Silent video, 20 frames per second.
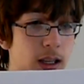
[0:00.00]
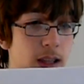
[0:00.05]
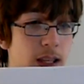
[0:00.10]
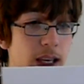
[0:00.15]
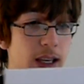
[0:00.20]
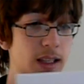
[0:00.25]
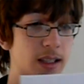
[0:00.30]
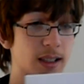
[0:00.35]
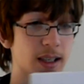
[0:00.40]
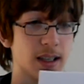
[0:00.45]

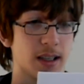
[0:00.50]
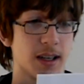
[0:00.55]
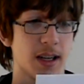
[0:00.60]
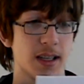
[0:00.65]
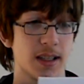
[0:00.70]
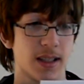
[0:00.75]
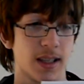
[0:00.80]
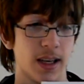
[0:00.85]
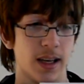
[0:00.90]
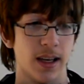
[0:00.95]
Things such
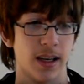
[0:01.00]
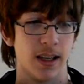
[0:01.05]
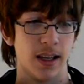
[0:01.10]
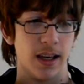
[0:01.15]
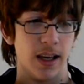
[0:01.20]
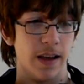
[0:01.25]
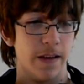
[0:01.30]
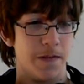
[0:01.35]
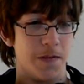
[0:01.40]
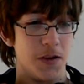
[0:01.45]
as,
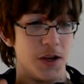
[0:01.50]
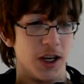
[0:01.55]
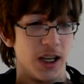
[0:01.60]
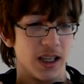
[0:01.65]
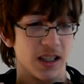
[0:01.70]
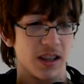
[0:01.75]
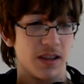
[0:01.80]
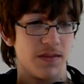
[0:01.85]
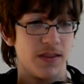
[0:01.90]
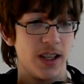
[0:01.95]
if you
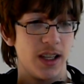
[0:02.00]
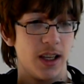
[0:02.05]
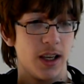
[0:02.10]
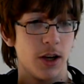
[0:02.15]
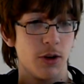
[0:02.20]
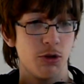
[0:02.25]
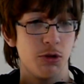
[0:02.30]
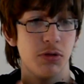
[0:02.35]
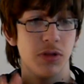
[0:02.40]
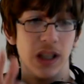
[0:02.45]
like the
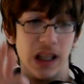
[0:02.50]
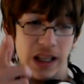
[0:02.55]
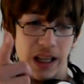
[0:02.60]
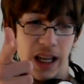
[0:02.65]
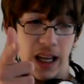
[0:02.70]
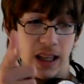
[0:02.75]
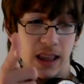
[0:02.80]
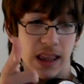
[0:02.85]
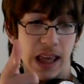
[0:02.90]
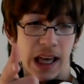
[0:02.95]
video,
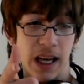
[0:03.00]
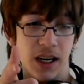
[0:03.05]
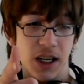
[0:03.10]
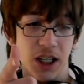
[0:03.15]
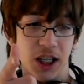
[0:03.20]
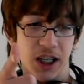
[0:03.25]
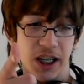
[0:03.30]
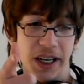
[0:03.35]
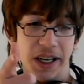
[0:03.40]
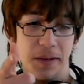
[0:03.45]
then hit that
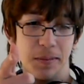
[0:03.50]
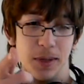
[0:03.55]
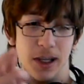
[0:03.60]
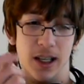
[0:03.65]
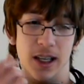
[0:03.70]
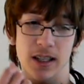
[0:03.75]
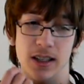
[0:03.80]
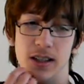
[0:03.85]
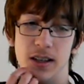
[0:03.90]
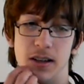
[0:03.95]
little like
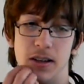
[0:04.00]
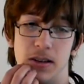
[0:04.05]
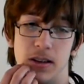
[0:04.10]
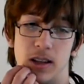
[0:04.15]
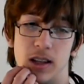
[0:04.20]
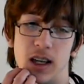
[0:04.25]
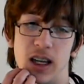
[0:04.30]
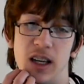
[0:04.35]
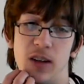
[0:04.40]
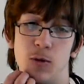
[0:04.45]
button.
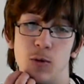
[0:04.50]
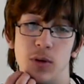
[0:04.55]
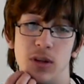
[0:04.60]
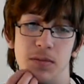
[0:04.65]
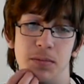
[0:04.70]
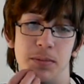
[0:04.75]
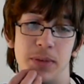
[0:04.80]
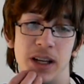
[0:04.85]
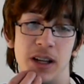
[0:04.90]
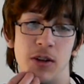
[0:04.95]
The
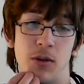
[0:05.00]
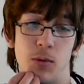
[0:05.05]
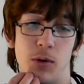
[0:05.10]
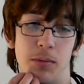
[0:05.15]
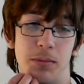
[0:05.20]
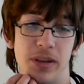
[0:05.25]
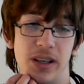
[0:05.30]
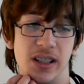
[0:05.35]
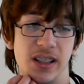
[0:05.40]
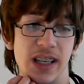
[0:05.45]
like button
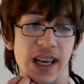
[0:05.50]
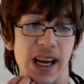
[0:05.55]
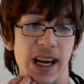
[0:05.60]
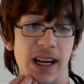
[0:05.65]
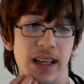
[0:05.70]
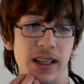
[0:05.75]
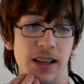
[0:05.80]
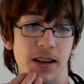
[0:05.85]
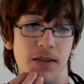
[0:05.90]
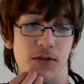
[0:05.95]
will be
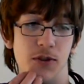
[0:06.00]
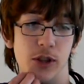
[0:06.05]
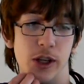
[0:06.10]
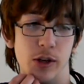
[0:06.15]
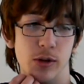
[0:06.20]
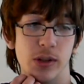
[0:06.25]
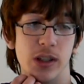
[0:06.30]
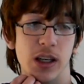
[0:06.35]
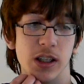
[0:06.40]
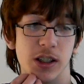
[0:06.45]
sad if you
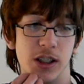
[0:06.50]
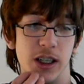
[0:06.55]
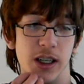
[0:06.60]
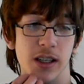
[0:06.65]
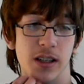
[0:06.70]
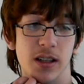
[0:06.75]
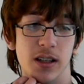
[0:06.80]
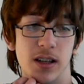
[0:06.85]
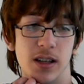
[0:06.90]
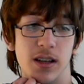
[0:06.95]
don't touch
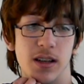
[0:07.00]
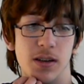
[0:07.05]
it.